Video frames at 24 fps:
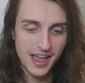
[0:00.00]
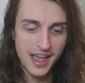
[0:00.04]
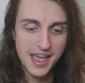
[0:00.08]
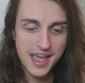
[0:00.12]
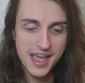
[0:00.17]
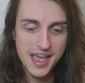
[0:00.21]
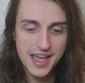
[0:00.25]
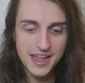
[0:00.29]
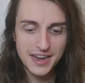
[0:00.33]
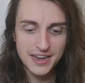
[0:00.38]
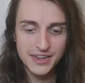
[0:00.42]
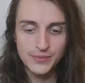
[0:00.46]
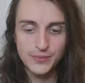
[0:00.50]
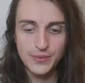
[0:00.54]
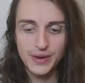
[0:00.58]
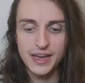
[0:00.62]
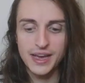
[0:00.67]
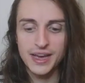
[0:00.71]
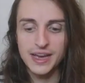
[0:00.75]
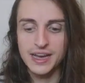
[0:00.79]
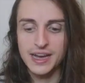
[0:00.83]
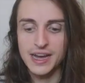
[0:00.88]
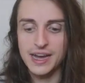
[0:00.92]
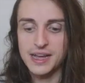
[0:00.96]

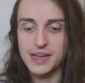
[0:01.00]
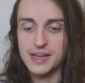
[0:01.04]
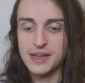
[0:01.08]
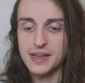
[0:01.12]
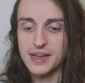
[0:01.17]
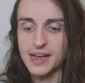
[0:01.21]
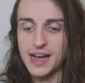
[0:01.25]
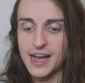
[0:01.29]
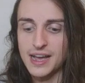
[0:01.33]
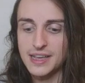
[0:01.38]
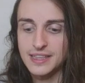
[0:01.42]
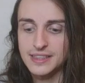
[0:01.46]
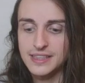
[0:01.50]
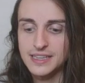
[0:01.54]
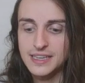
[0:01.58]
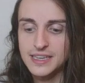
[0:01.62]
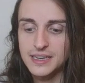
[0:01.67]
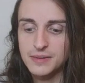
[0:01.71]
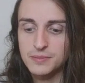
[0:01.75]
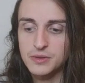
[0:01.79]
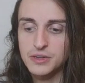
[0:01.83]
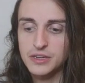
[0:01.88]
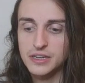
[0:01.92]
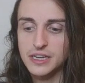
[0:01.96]
Anyway, I
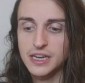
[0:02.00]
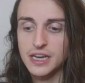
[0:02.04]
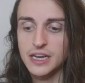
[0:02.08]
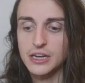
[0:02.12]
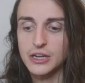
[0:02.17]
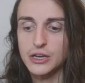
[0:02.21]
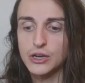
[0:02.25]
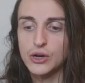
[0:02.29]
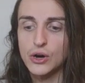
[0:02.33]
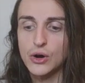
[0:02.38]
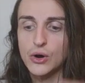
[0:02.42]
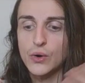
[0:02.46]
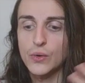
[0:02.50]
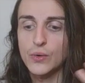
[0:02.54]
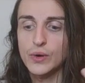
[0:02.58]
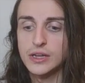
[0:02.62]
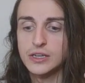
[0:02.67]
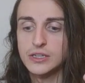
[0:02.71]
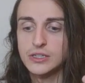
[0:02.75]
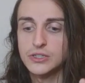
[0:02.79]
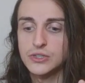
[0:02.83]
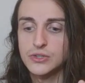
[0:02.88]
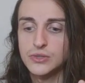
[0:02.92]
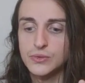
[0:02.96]
think I'm going to kind of go
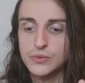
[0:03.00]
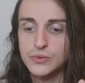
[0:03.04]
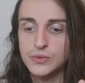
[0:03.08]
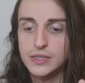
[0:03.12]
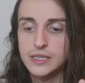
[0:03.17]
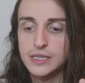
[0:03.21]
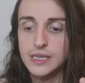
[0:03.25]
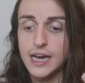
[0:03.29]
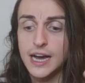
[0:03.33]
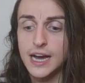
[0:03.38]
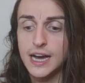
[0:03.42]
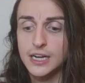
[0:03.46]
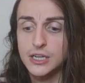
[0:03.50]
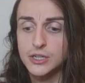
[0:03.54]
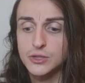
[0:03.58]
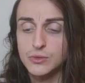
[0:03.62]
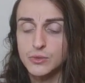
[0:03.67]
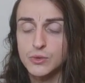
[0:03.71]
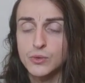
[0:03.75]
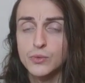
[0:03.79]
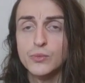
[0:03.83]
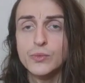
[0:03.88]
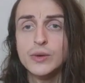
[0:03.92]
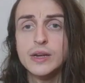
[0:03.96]
into the
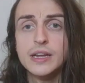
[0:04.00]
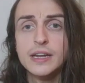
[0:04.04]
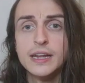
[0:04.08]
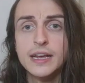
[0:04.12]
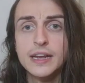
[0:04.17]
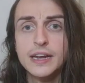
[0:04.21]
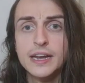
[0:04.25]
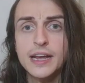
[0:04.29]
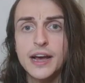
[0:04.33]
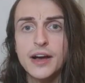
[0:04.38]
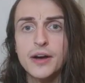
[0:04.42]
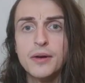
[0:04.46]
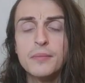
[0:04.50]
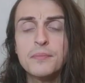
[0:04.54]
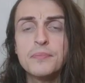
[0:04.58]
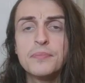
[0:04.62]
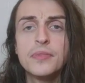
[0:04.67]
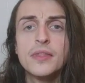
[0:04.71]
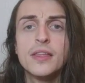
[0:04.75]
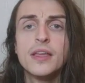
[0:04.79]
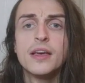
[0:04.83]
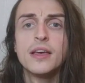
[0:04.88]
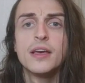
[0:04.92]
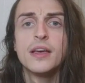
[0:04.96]
actual reading now.
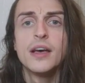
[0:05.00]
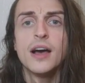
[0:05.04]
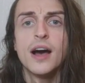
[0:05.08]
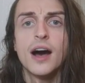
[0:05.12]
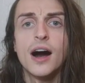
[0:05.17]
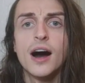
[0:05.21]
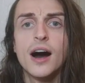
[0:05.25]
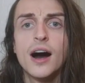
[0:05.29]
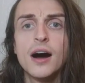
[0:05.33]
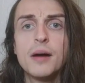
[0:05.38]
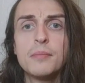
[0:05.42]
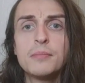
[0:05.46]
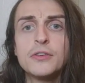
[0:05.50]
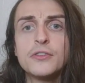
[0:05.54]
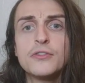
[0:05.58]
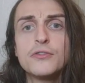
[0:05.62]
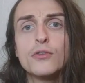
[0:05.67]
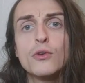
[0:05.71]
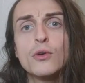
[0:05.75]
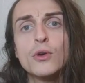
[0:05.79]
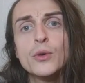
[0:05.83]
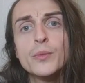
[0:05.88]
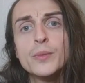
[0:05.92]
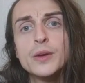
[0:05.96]

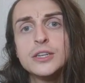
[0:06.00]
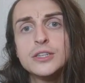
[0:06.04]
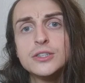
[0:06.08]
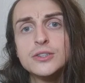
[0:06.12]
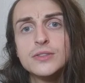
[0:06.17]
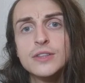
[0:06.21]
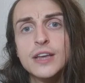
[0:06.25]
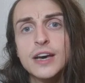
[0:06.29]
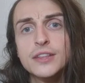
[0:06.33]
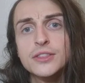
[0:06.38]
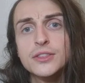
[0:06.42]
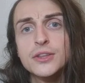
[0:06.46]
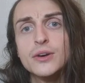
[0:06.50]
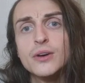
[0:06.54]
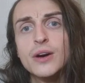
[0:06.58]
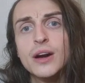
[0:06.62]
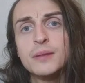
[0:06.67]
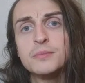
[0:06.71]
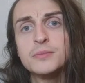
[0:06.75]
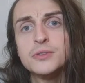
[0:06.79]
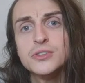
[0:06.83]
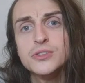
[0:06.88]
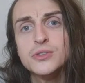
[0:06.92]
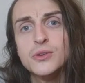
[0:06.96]
Before we do that though,
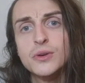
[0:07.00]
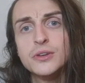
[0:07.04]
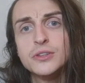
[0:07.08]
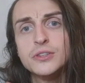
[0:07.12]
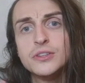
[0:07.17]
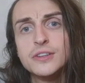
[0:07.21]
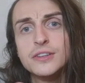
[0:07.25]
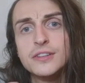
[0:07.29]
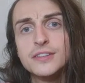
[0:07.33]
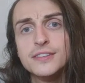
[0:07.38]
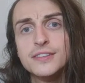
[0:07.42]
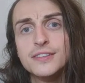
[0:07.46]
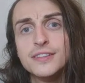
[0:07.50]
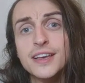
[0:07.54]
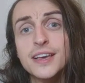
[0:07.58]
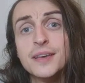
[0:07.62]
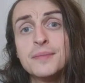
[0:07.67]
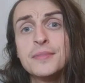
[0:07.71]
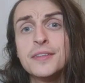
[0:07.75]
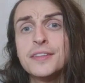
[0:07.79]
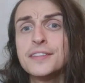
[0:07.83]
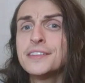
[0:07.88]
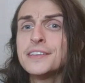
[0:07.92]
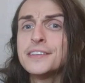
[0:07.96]
I'm just going to
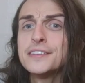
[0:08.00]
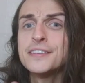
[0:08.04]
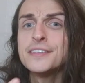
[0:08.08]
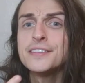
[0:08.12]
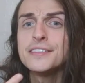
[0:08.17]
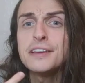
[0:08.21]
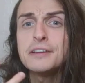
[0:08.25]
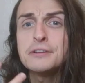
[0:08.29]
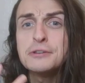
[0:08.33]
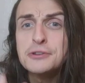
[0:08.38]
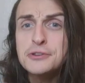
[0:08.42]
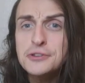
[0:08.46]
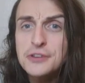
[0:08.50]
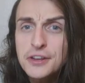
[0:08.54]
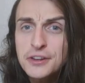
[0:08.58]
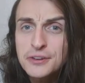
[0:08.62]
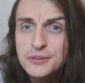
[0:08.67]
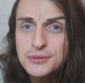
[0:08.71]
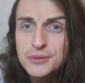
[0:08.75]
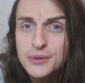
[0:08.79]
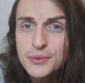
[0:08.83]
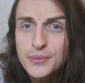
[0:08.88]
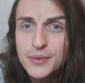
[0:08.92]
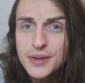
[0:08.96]
disclaim that this is a
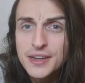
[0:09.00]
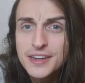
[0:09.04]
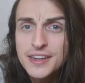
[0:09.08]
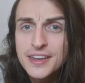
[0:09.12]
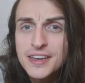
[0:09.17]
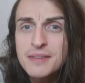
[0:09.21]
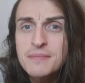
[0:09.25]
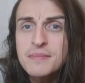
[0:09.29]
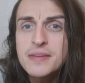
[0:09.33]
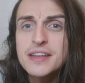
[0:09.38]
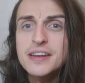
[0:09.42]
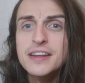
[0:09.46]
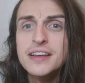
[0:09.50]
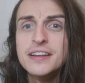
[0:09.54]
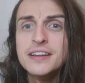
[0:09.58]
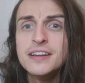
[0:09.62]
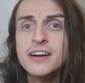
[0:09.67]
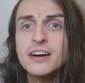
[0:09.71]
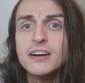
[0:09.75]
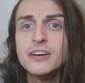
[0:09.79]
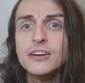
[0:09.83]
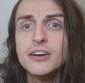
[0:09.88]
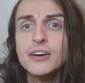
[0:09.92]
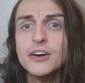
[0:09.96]
general reading, meaning
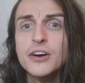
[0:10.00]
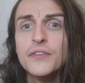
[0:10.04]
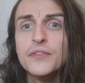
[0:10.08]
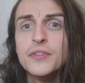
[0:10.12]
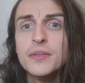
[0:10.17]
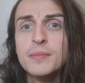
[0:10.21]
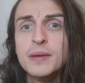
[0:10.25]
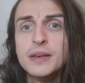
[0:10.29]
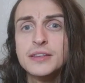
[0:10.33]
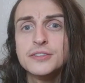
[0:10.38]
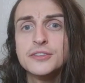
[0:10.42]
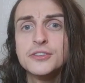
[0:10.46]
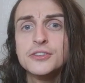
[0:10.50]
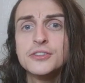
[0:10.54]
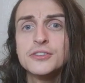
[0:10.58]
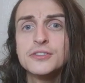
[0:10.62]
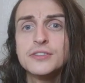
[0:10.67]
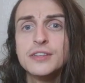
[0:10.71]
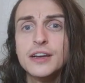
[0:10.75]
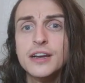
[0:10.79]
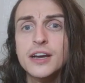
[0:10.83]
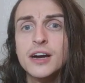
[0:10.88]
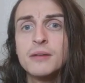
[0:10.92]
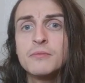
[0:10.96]
not all of the
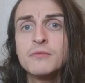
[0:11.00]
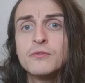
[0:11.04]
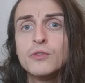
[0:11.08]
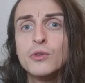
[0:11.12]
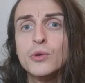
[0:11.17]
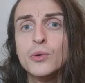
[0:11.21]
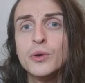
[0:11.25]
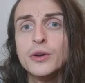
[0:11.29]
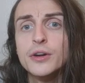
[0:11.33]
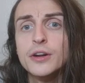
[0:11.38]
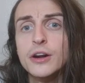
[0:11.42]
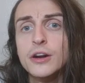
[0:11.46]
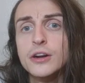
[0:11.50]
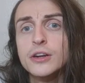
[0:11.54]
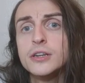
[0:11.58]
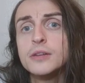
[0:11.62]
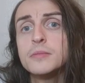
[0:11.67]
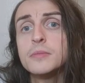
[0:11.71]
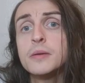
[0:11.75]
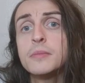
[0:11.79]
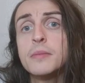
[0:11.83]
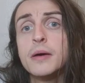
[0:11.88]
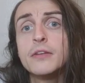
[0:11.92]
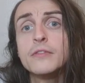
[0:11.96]
messages that come forward are going
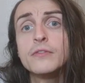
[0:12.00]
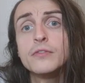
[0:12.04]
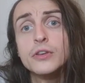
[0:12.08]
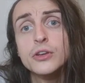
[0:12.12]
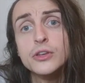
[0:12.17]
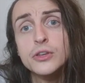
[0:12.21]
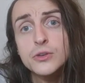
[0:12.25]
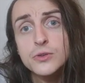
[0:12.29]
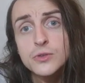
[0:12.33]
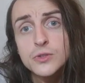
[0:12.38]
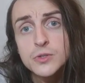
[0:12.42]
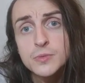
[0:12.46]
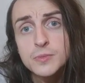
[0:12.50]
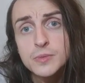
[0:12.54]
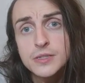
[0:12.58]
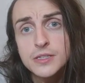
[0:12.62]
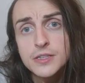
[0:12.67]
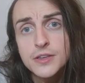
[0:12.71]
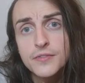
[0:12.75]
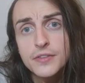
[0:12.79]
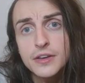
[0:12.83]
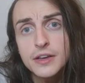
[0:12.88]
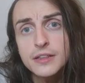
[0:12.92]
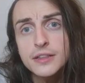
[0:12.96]
to be meant for you
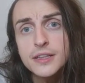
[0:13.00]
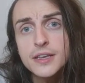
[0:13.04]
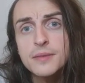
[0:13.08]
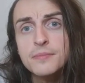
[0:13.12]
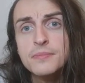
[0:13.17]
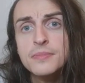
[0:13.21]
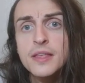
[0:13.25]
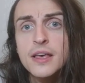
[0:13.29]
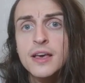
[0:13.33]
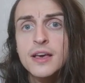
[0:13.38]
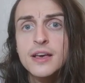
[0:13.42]
specifically.